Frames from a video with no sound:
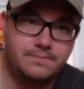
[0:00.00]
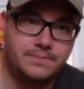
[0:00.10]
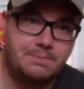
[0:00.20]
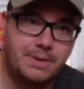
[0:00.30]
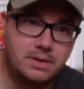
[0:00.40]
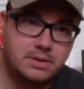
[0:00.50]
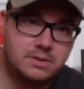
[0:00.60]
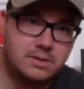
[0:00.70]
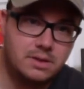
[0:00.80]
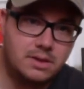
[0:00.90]
it
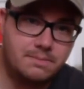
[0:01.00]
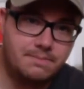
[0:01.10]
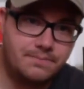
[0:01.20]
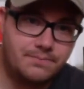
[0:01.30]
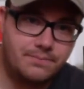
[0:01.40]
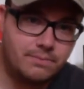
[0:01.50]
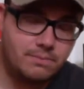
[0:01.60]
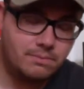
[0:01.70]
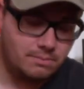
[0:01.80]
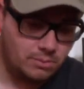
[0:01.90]
builds the
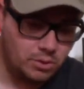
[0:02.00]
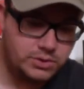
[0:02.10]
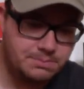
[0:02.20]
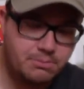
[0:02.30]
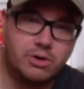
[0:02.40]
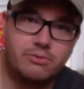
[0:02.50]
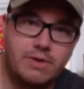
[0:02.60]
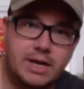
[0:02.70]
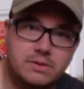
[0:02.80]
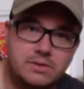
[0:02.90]
most important
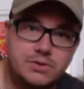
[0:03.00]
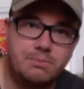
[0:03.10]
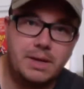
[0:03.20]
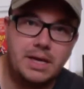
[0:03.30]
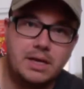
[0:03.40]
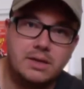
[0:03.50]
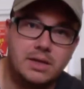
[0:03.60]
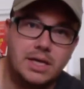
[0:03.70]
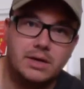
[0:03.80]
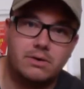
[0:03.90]
records to me in
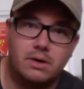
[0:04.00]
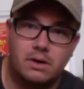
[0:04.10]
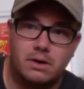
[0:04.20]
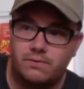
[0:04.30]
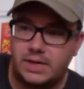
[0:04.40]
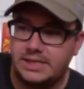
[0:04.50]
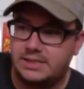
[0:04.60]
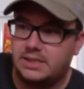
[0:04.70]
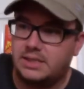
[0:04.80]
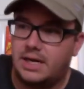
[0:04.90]
the year of
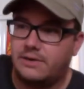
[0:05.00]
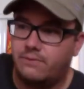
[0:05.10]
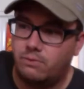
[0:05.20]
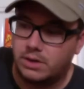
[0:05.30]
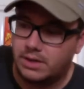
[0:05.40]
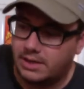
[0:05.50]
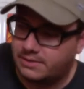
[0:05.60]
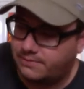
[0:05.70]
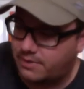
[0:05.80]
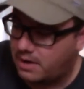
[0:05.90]
1994 and
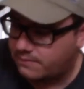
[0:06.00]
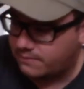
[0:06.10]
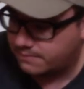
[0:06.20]
95.